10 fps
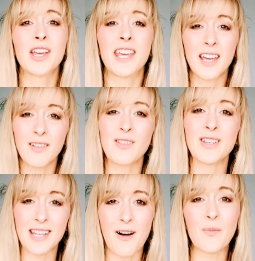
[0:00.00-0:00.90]
Give
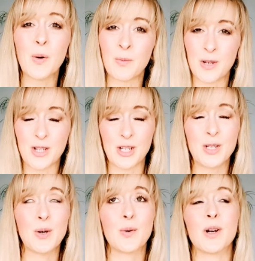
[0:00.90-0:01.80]
yourself permission
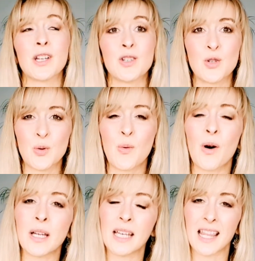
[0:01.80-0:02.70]
to
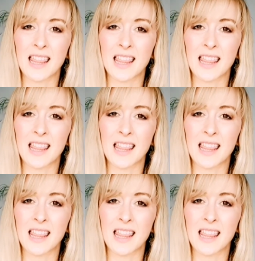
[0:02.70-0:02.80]
enjoy